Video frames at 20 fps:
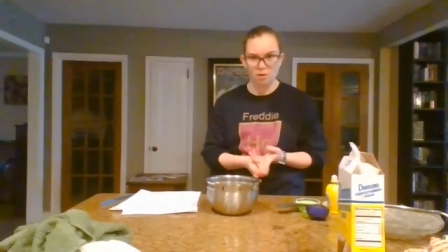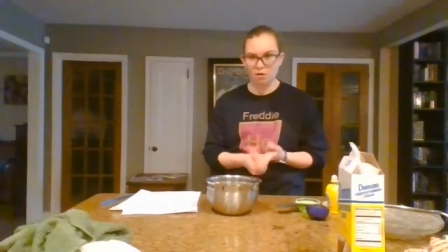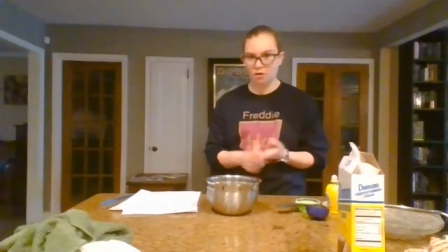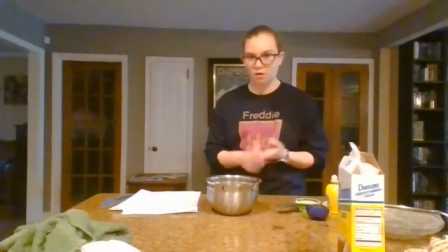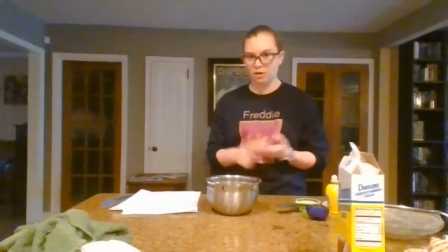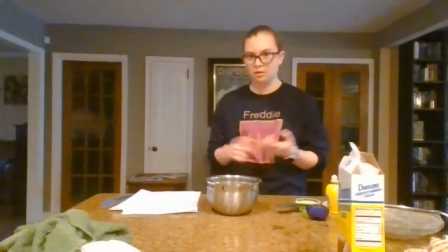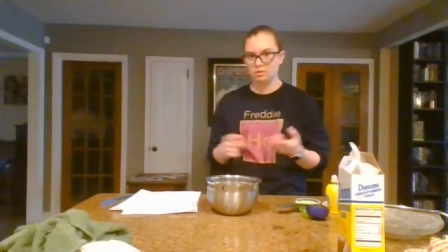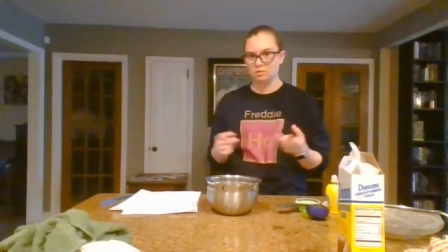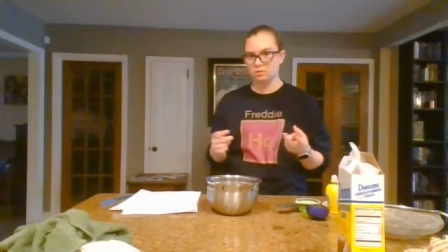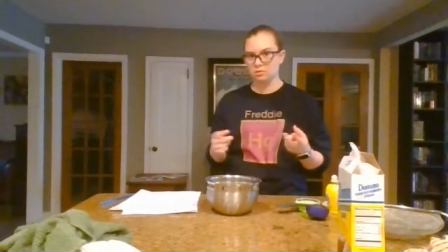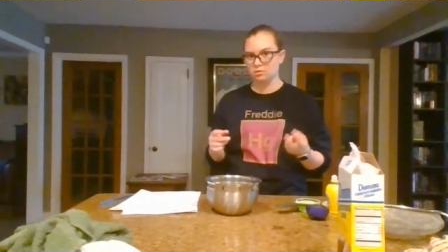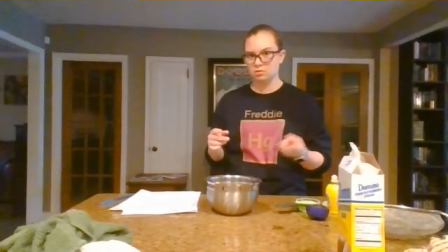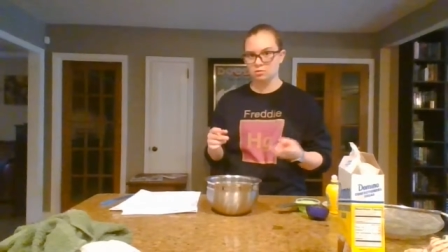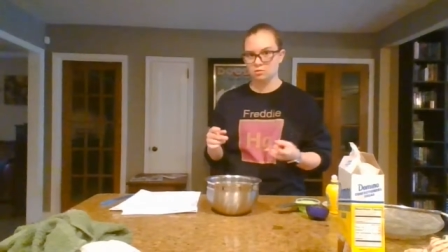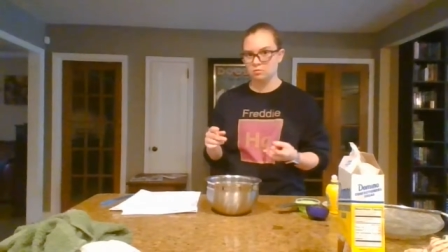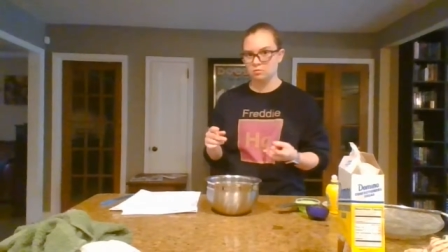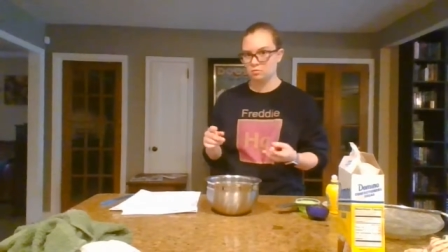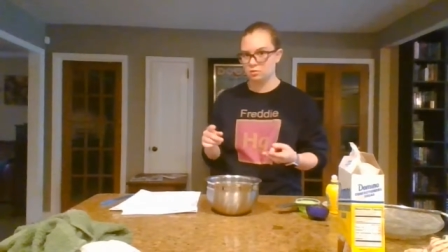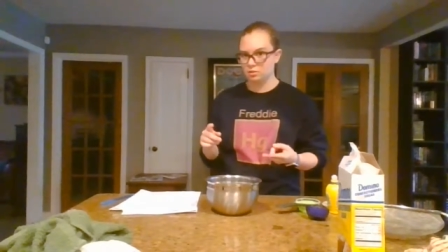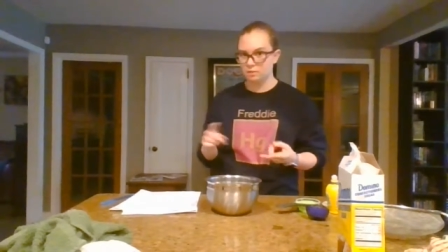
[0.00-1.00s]

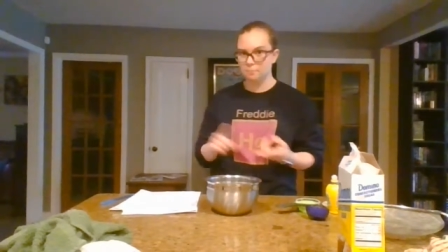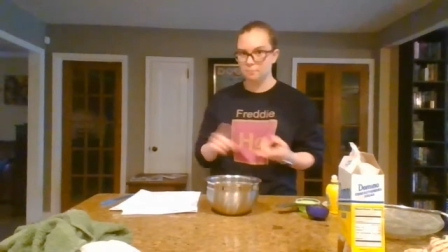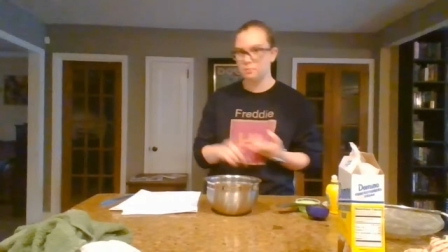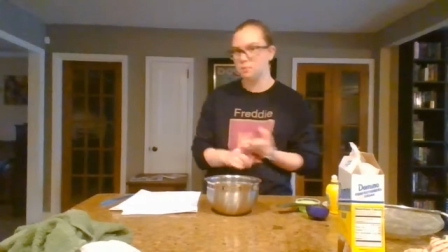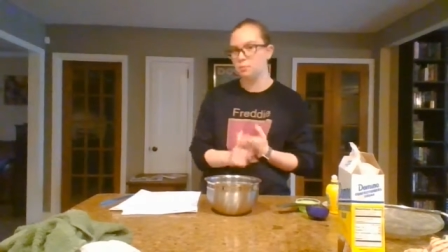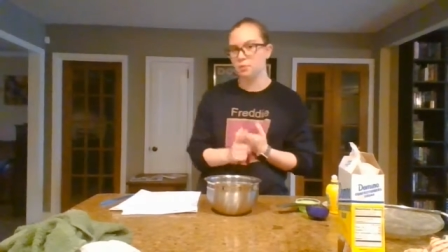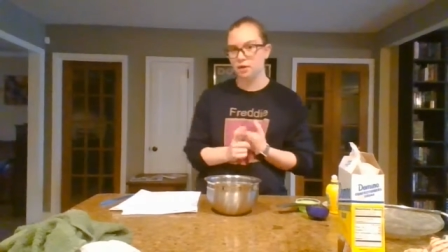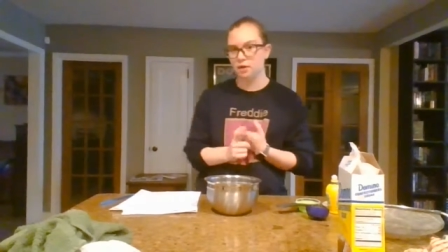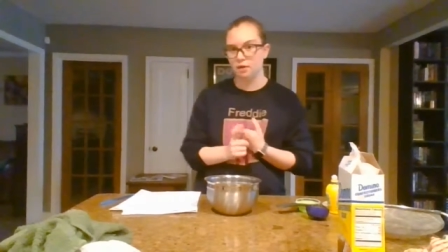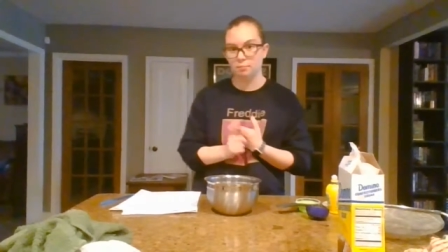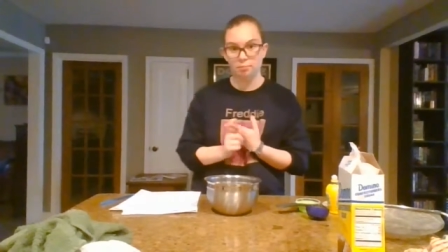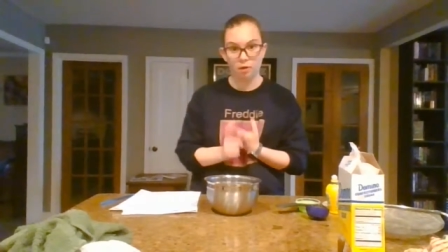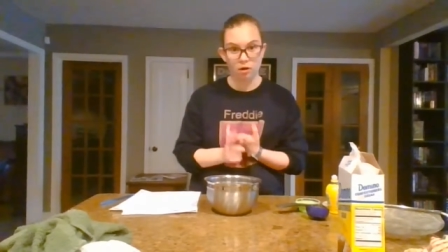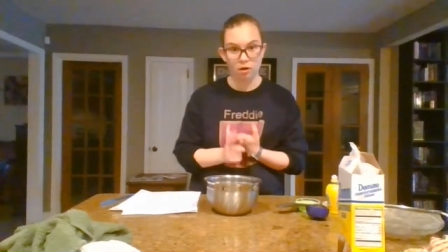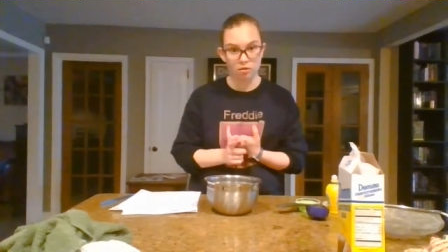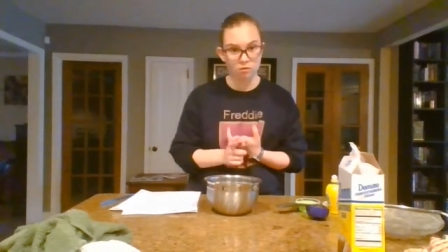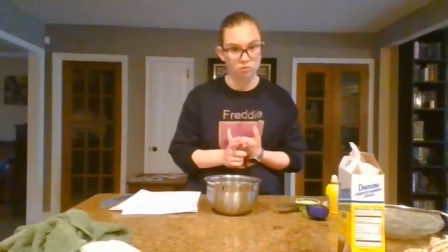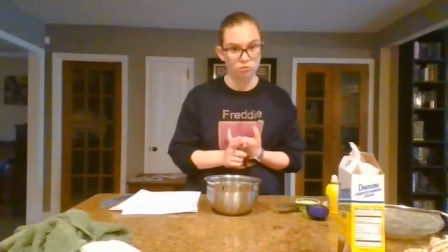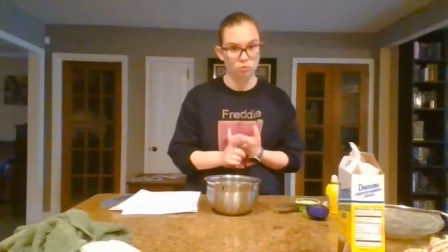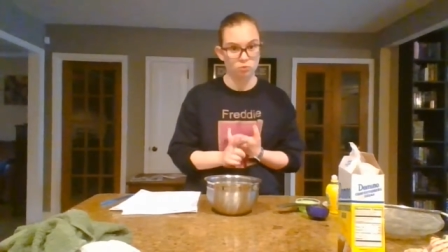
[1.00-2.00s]
because some people get
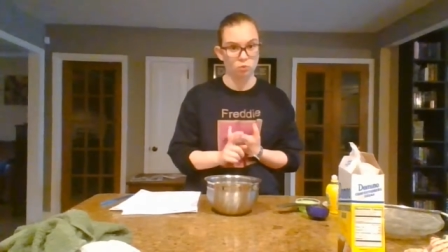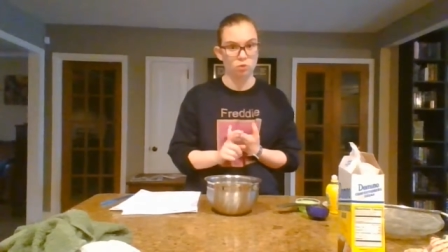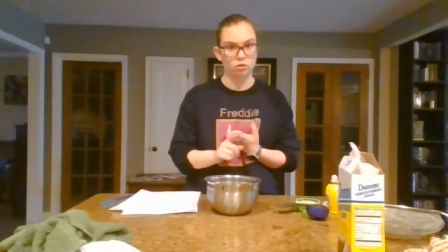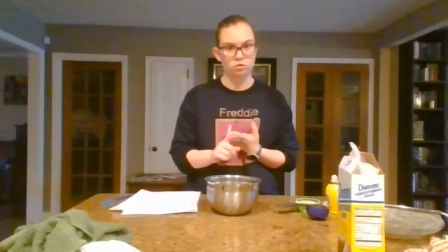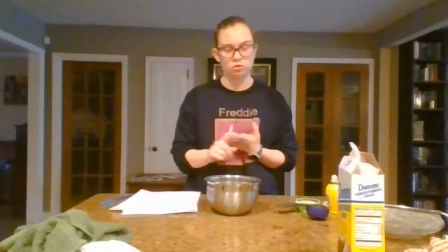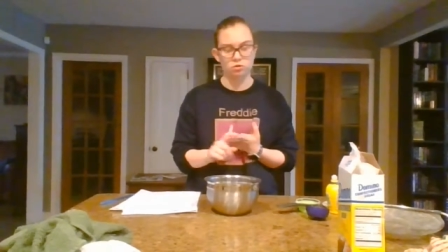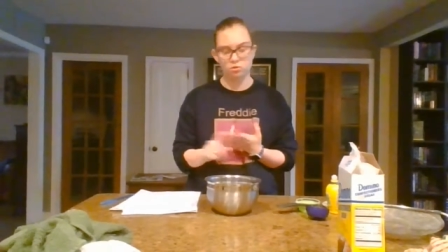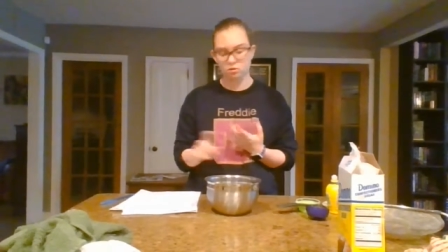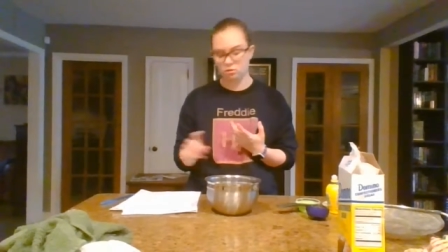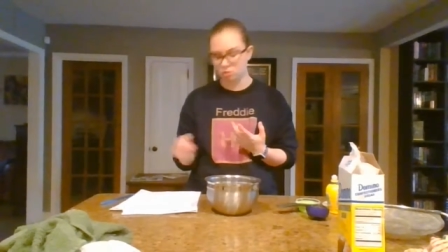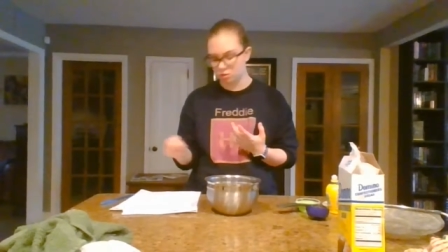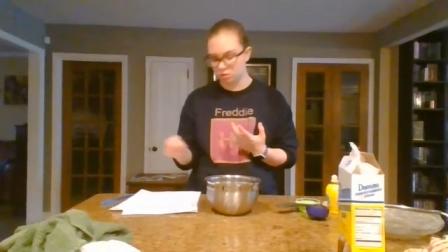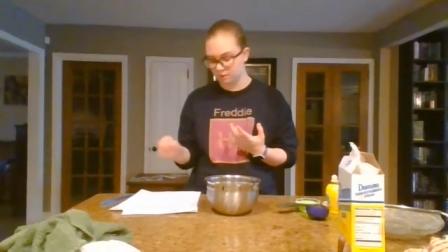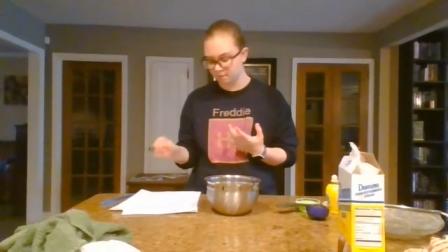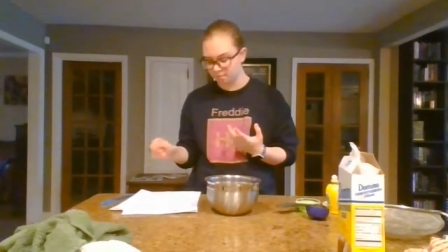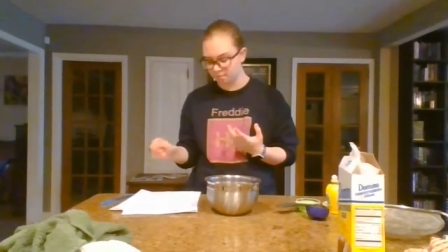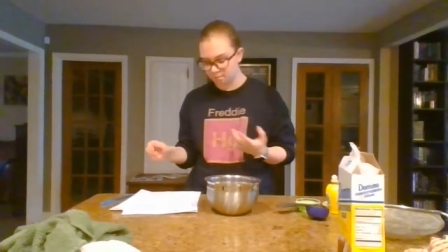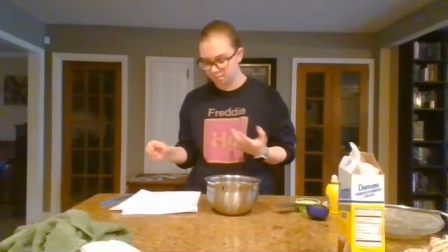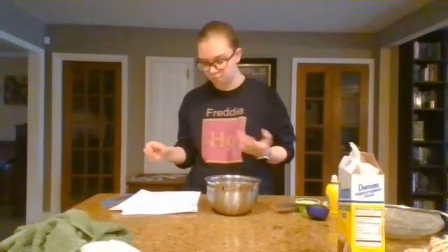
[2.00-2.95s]
bottled waters.